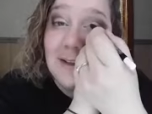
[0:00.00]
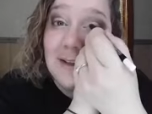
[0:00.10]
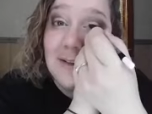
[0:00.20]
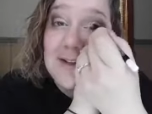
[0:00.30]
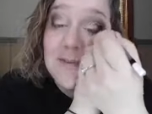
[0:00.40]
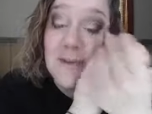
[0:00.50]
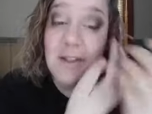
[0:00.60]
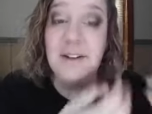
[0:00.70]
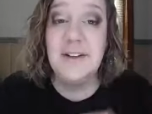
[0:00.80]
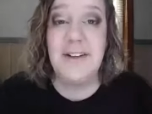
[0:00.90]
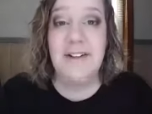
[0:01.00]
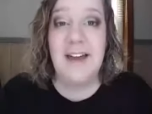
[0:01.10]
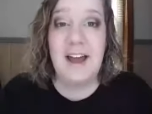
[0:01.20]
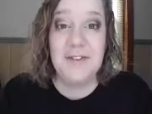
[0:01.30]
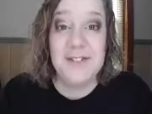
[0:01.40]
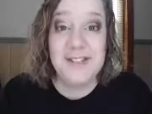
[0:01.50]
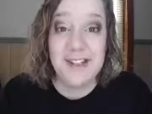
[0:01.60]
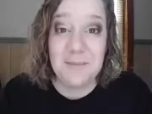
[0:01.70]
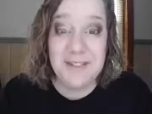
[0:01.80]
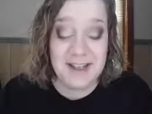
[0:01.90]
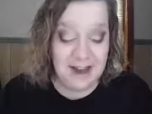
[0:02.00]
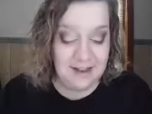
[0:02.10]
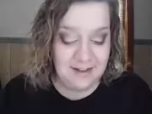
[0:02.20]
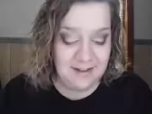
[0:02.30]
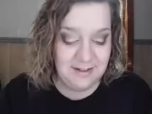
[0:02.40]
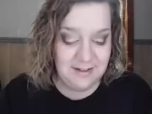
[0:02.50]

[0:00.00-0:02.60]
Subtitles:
How is motherhood? Have you slept yet?